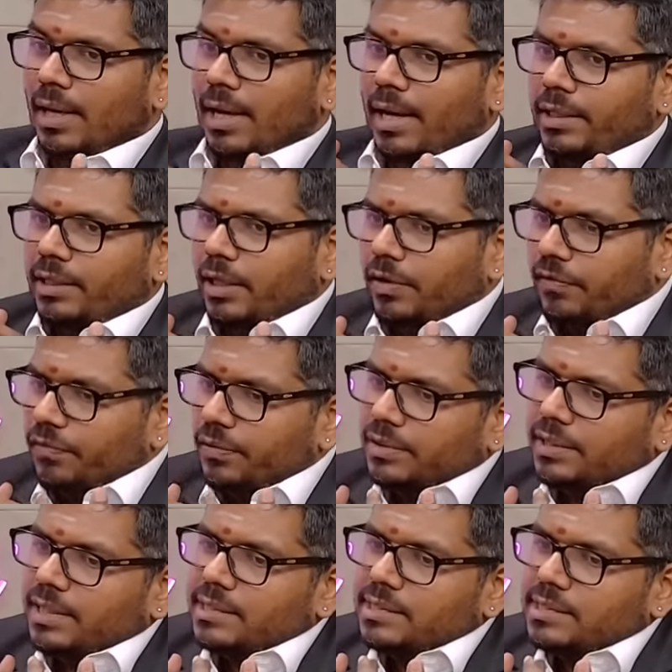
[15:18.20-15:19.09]
And
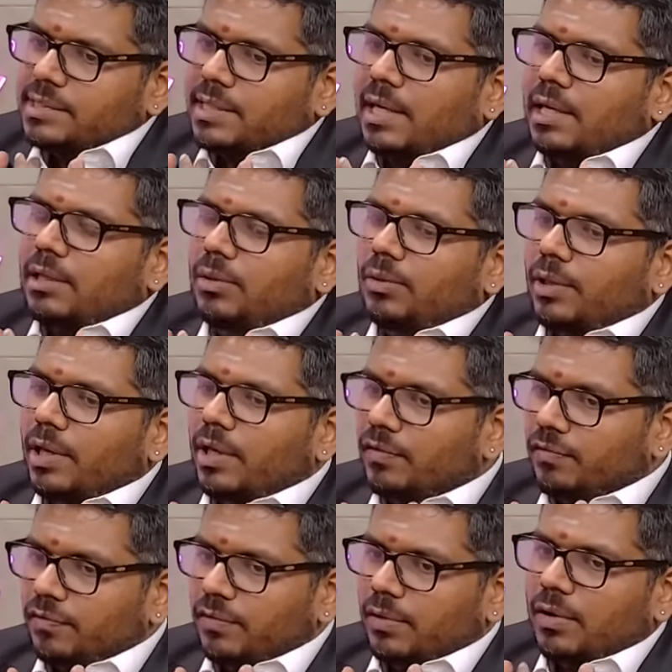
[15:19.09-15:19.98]
therefore, they start
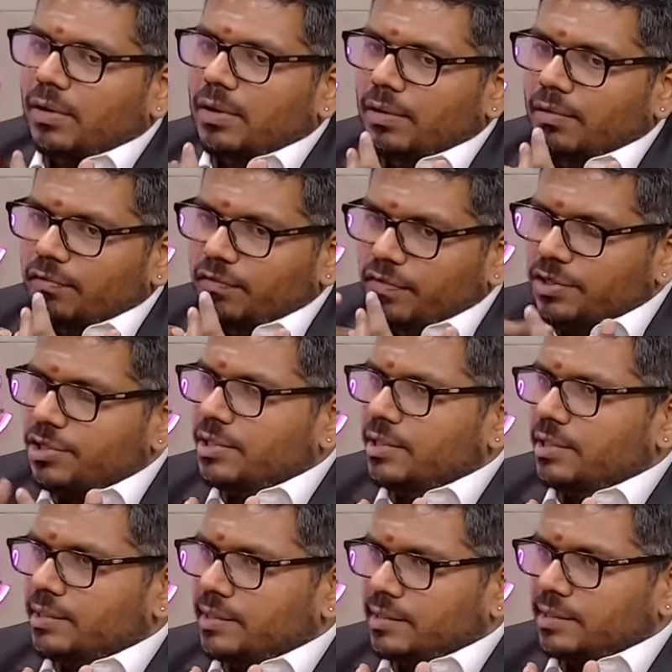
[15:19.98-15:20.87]
looking for
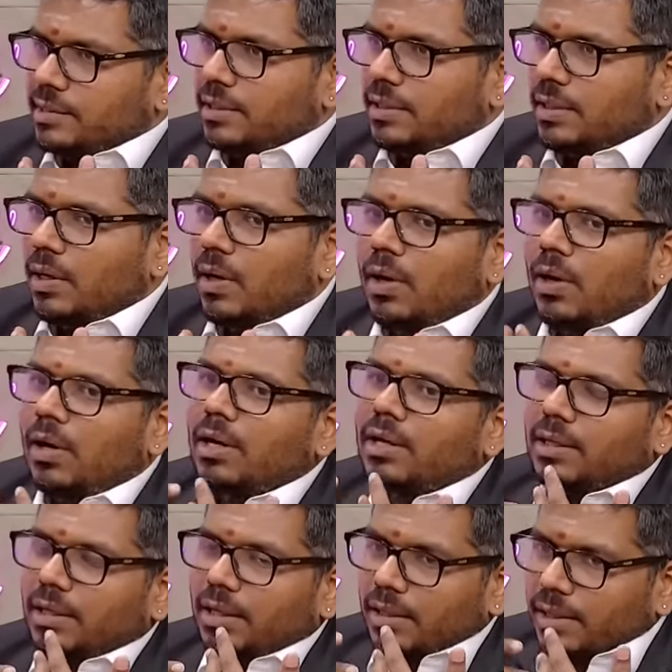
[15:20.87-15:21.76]
fissures
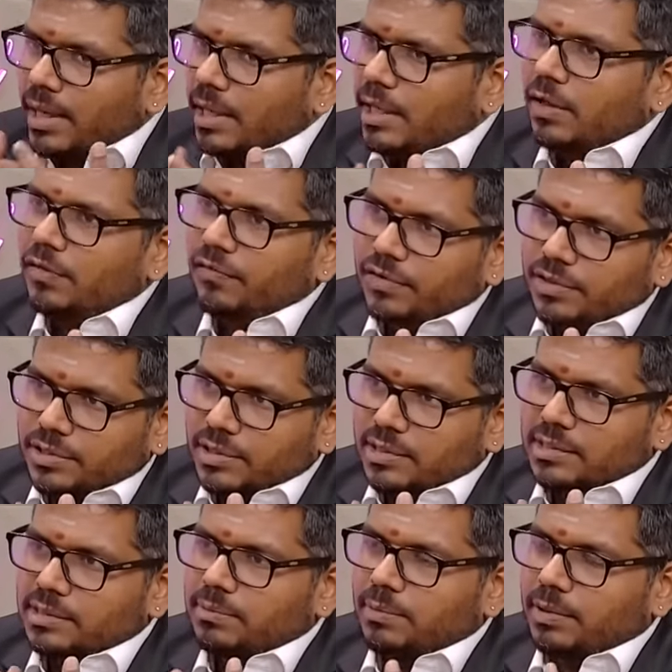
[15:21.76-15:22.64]
or creating
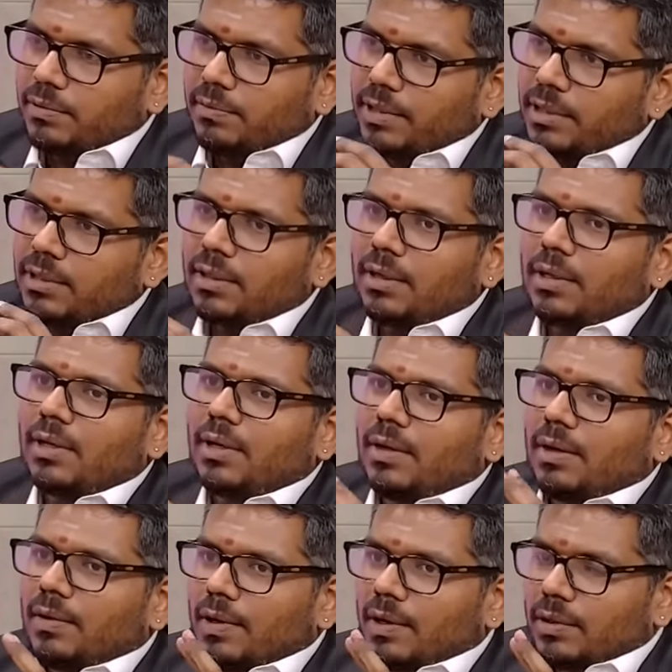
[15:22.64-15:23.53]
fissures between
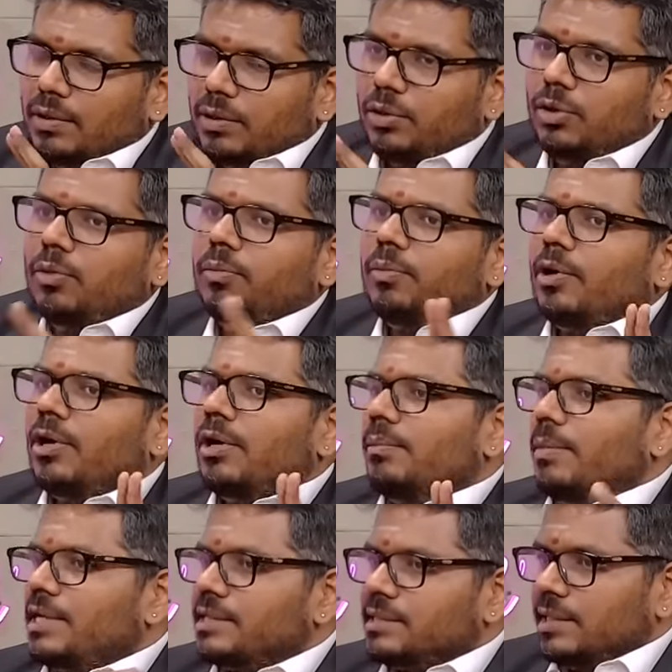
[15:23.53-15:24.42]
two
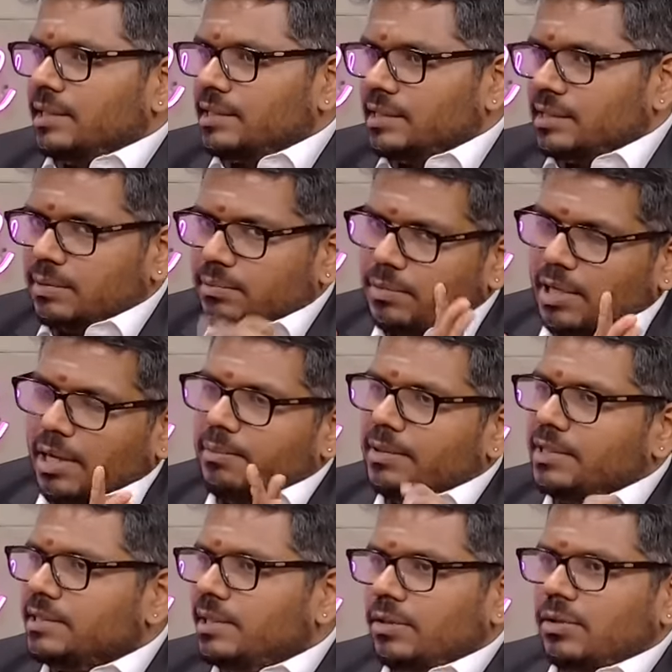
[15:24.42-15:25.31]
broad baskets,
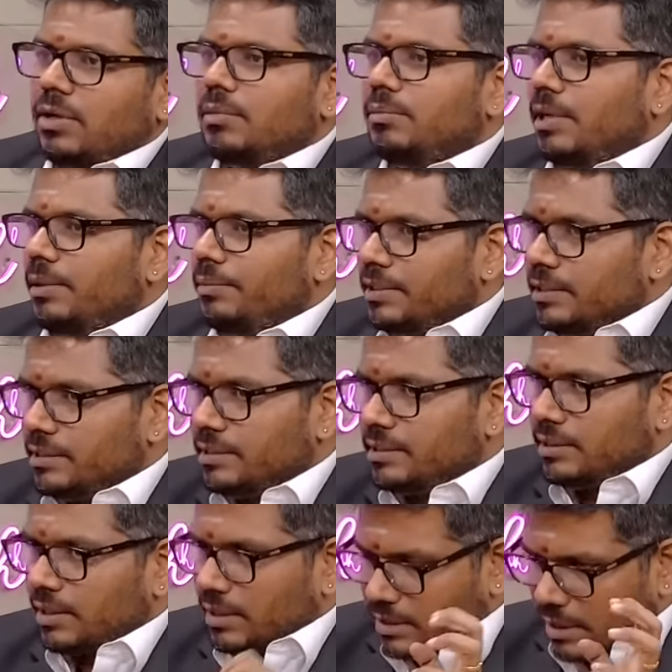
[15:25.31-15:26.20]
Brahmins and
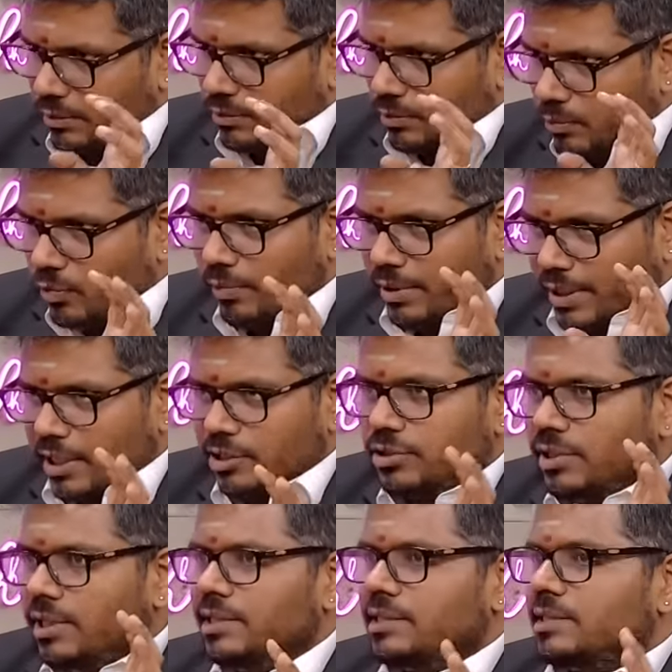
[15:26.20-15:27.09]
non-Brahmins. That's how the movement
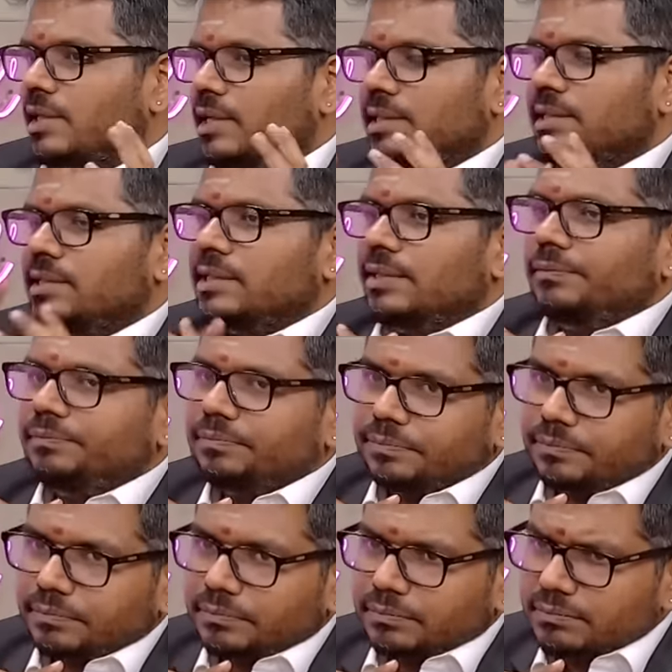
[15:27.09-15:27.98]
actually starts.
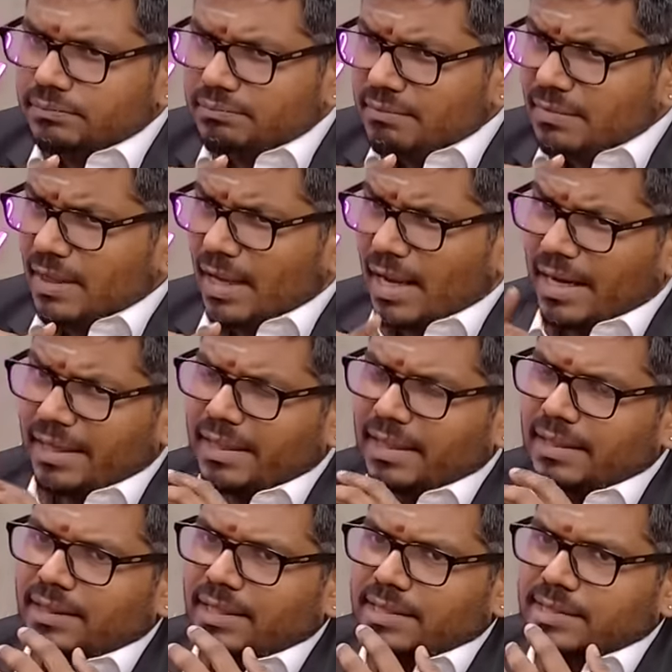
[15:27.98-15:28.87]
And
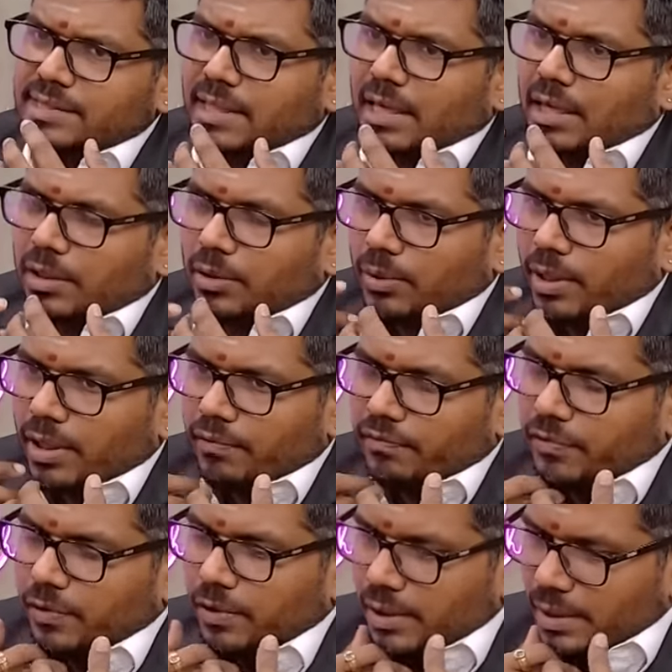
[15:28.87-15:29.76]
then they start looking
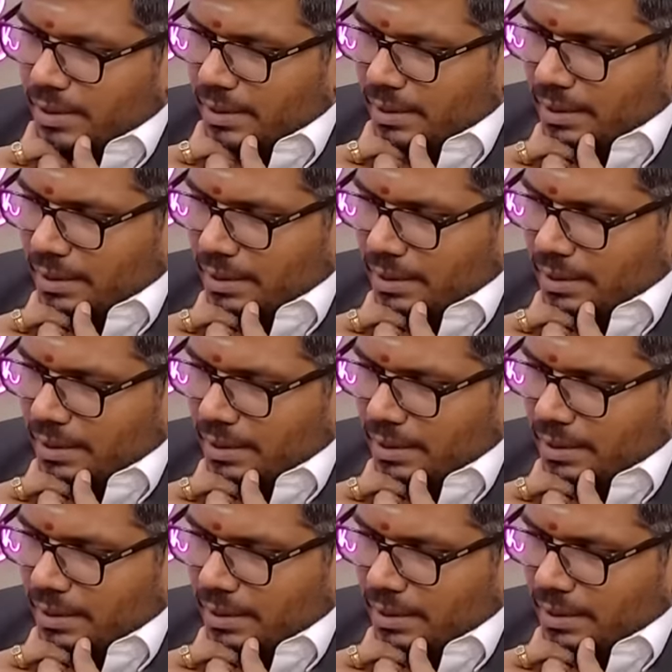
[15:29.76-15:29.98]
for